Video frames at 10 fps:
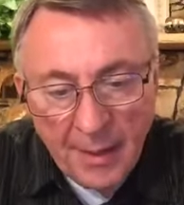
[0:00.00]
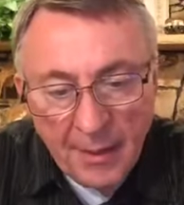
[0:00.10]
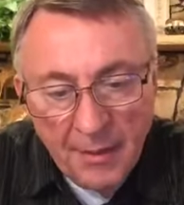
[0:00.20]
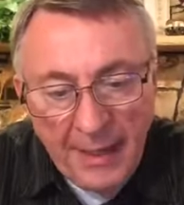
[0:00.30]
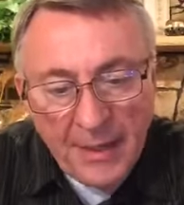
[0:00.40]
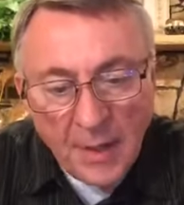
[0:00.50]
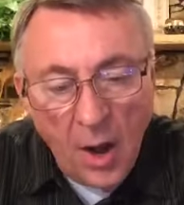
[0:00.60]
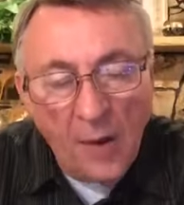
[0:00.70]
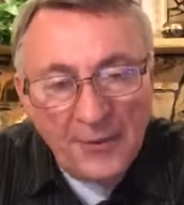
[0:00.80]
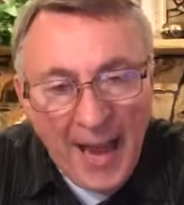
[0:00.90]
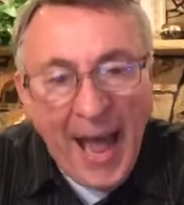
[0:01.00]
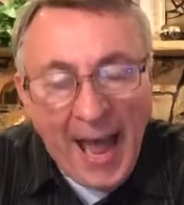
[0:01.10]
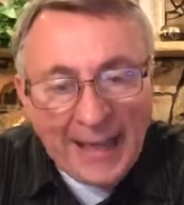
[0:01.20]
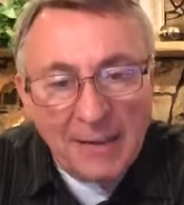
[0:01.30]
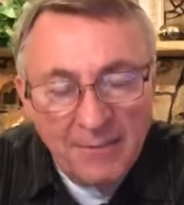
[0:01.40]
These all
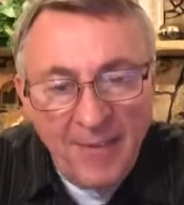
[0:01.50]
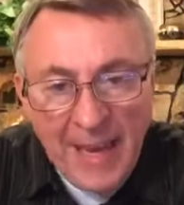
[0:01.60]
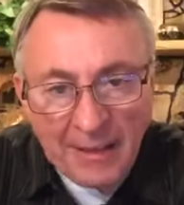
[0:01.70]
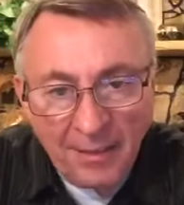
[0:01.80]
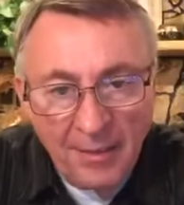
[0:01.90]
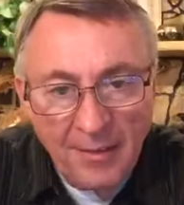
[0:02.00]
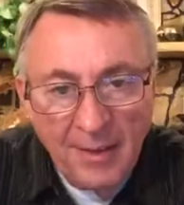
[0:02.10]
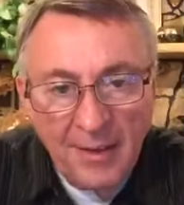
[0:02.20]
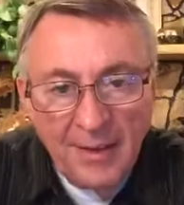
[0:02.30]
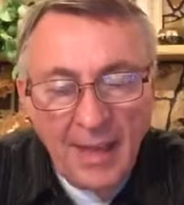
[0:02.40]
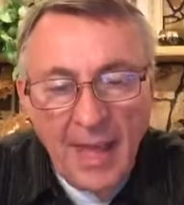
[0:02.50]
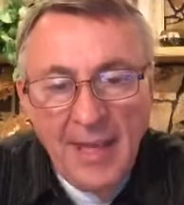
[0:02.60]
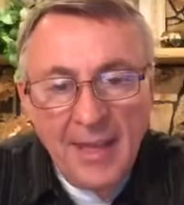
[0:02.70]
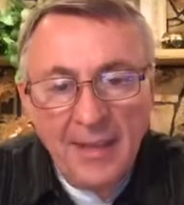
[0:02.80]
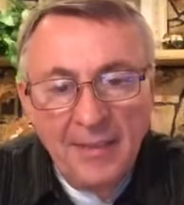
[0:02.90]
died in faith, okay?
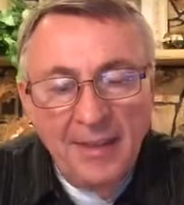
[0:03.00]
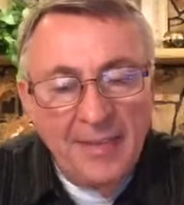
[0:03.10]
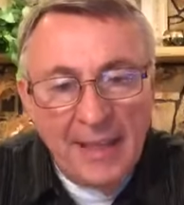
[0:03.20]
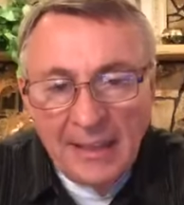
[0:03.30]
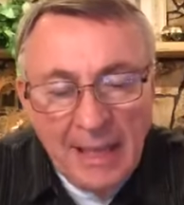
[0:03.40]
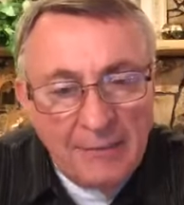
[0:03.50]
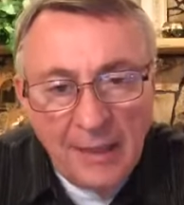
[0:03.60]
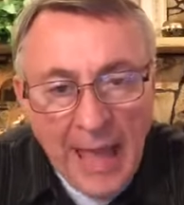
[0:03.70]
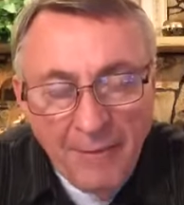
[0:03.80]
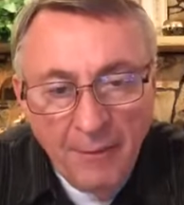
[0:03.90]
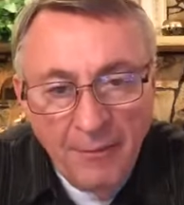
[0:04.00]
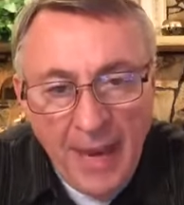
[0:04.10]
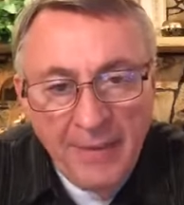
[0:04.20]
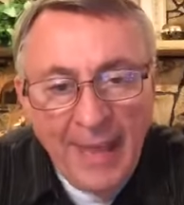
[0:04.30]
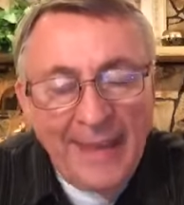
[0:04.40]
They, they lived a life of
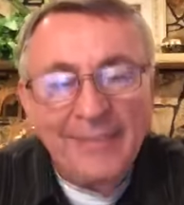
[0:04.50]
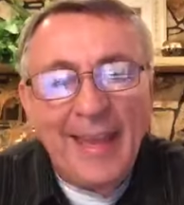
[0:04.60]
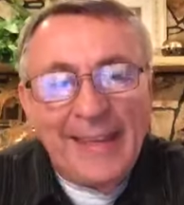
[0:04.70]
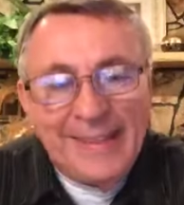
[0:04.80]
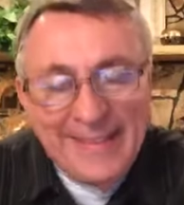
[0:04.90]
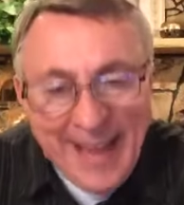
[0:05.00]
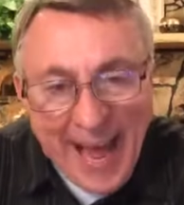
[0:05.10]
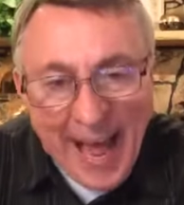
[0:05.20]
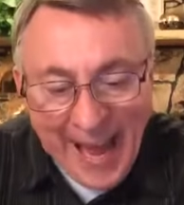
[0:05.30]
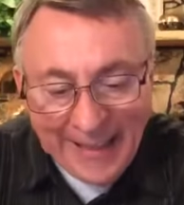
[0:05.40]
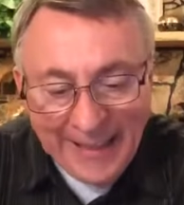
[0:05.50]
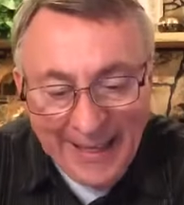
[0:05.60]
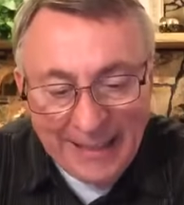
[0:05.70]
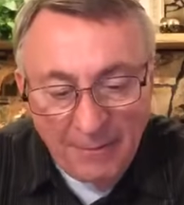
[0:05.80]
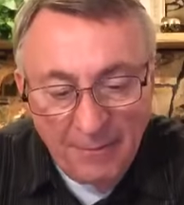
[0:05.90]
faith and they died
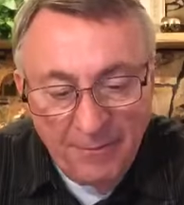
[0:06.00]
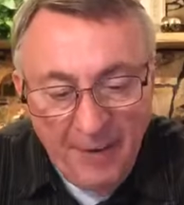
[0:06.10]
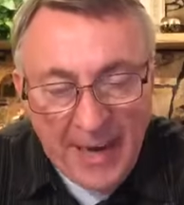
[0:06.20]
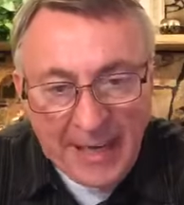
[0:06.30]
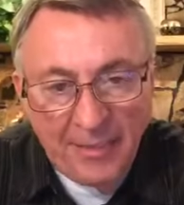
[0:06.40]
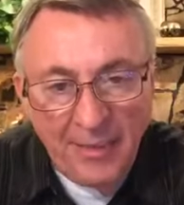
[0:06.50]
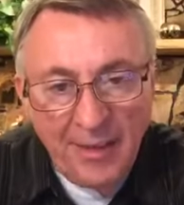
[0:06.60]
in faith.